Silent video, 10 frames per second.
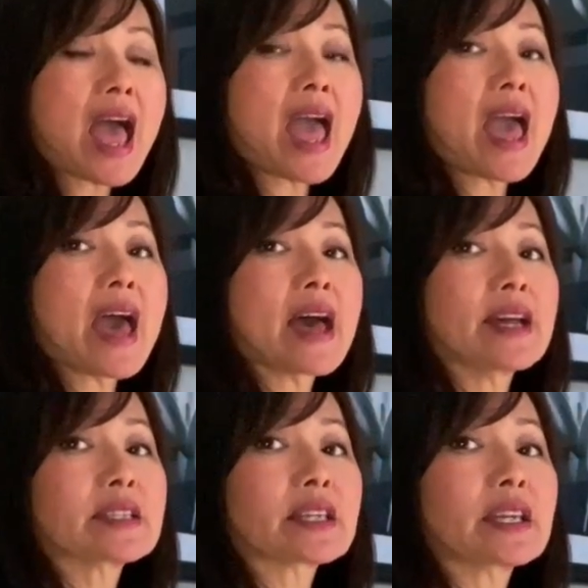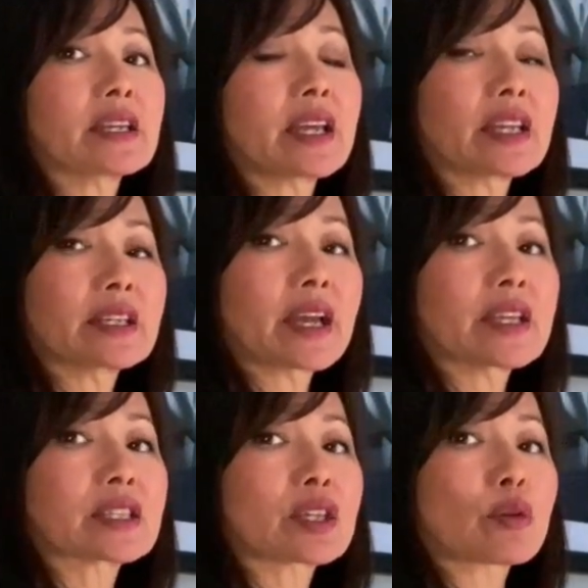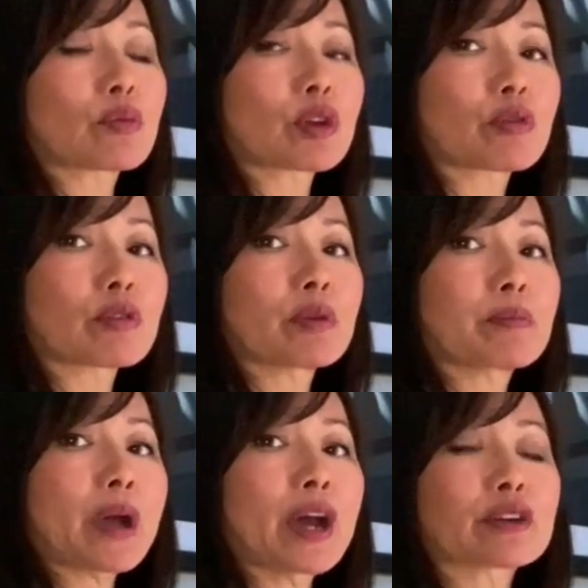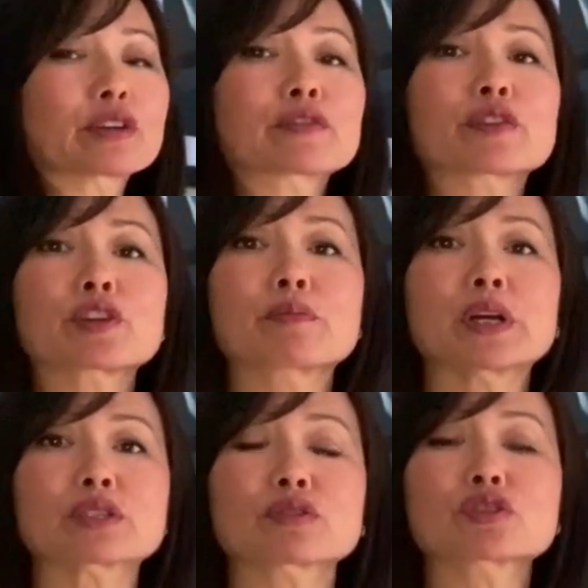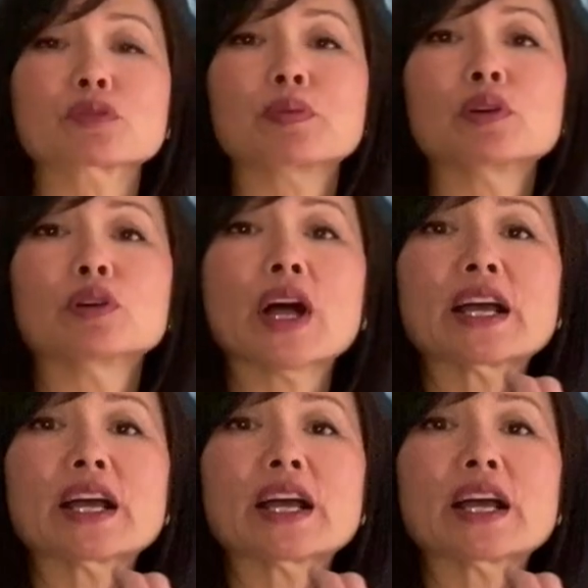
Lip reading: and in a nice recruitment pattern for your muscles to pull